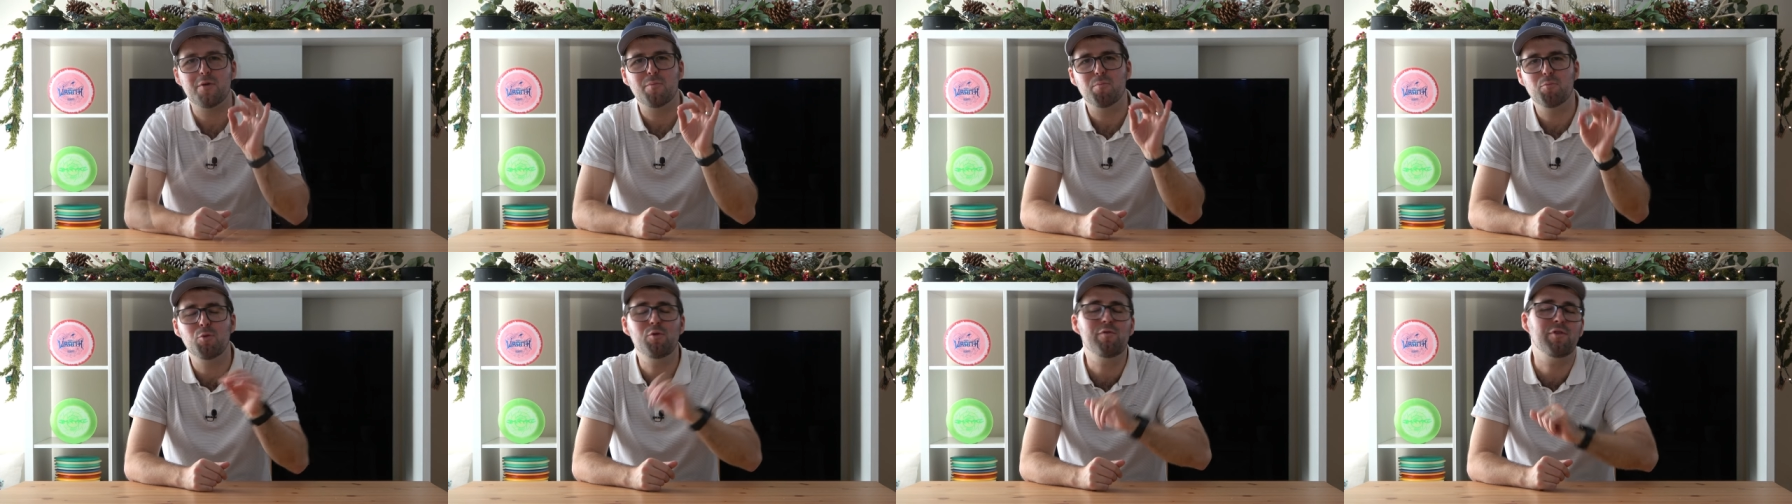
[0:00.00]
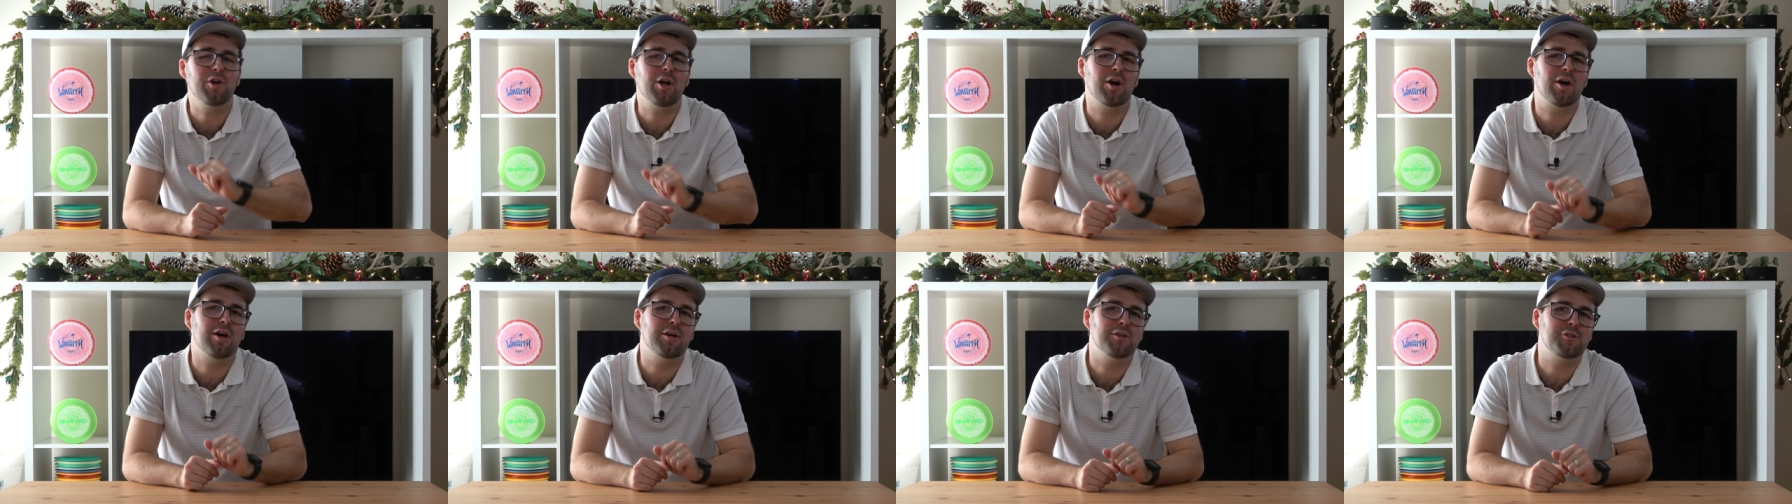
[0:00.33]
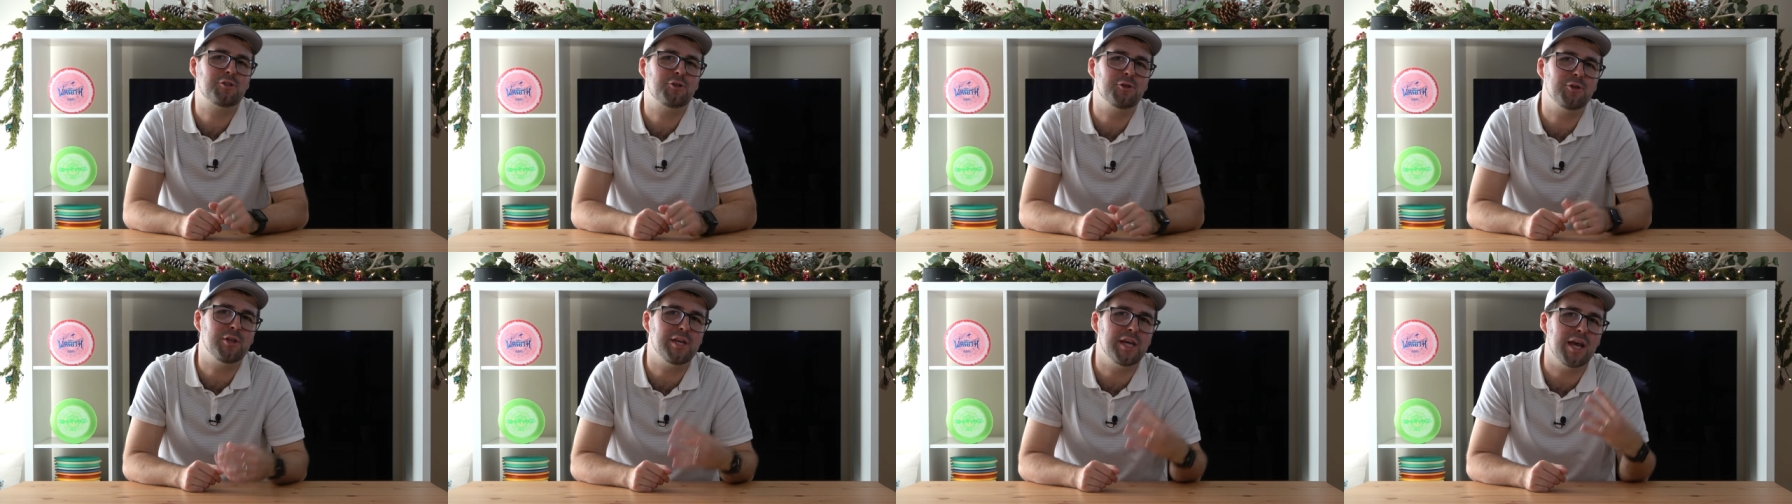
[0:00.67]
Moving on
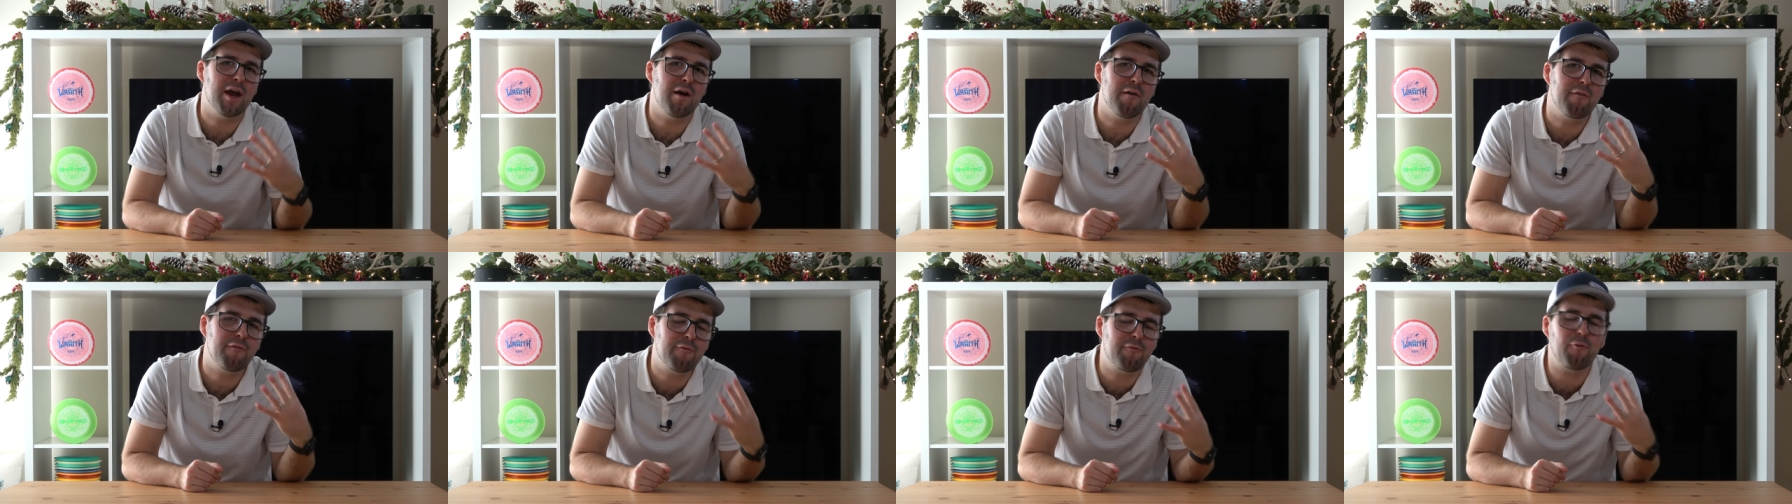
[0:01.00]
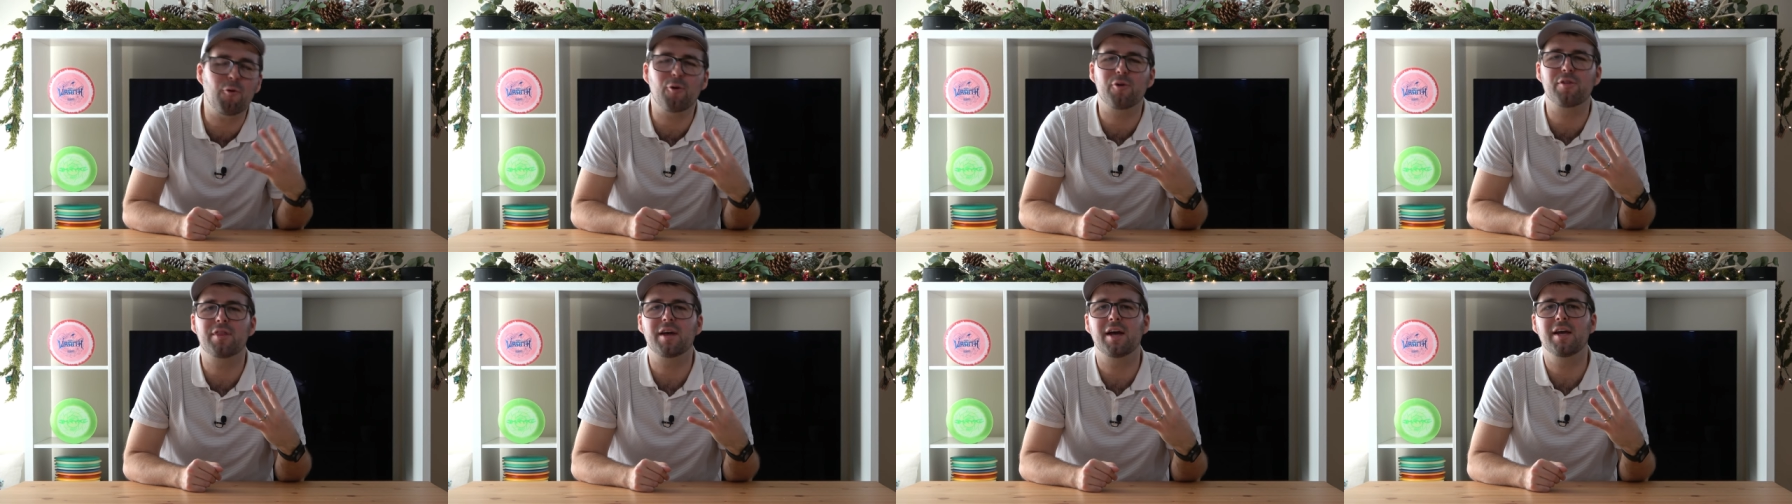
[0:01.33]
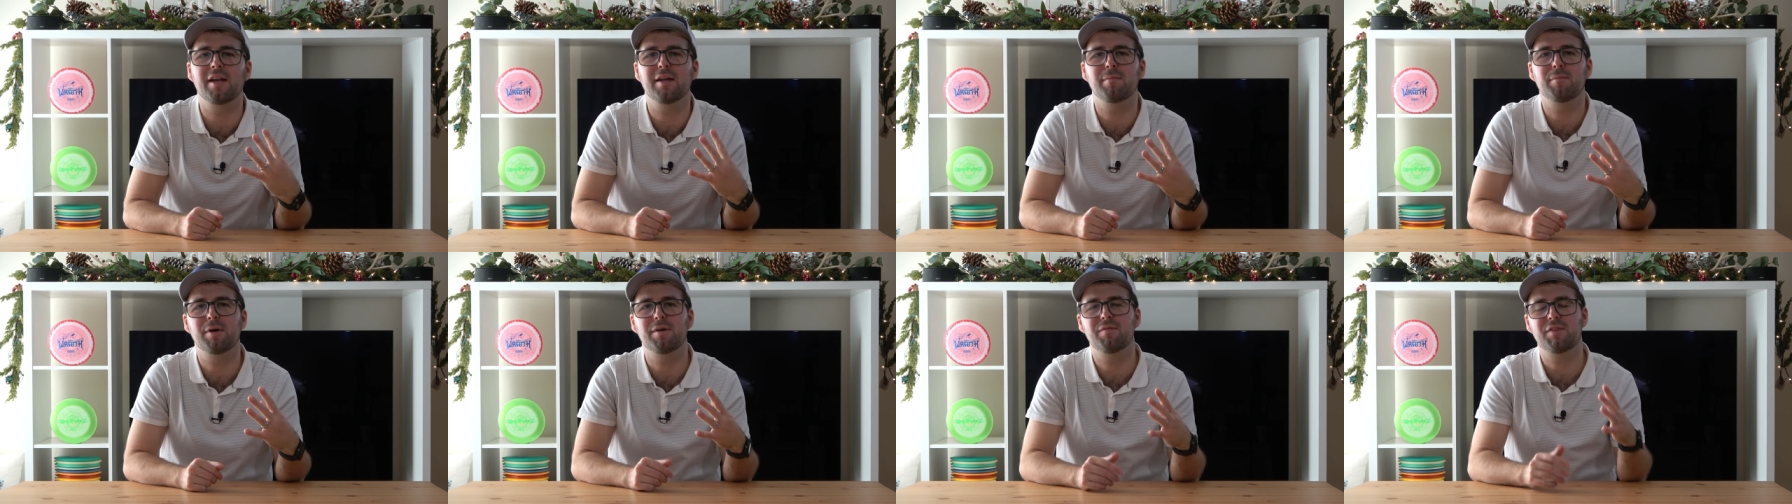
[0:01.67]
to the fourth
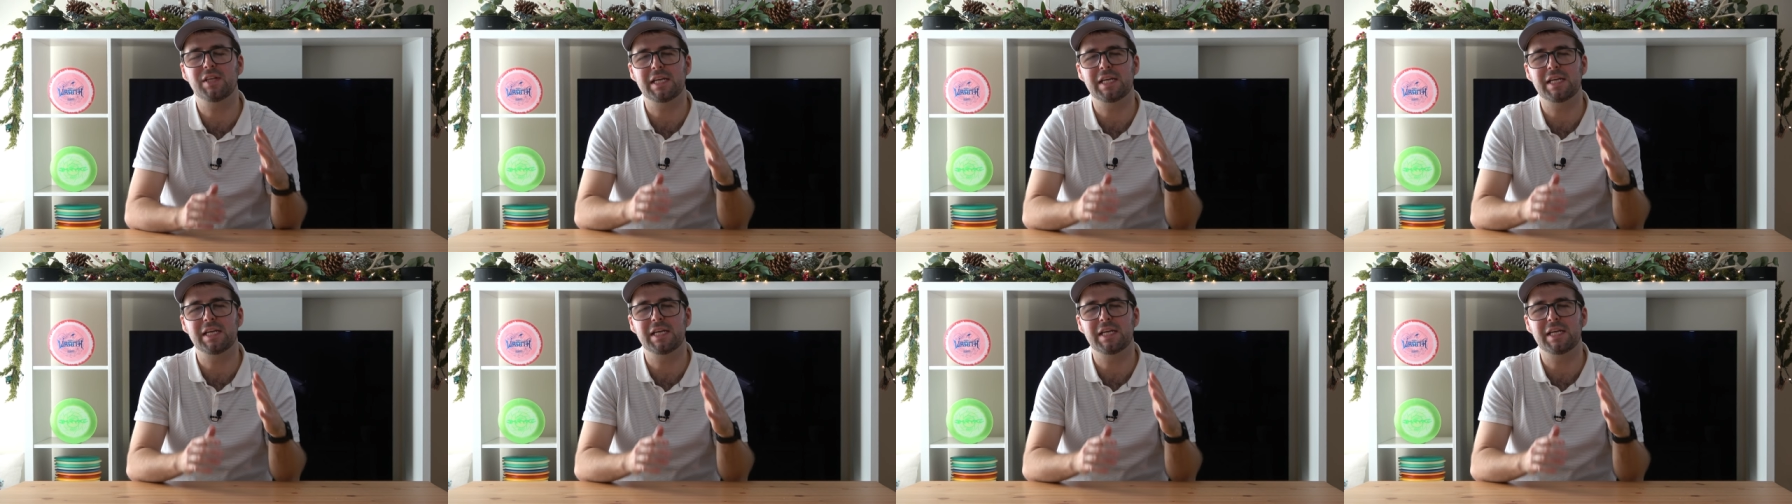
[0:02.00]
item of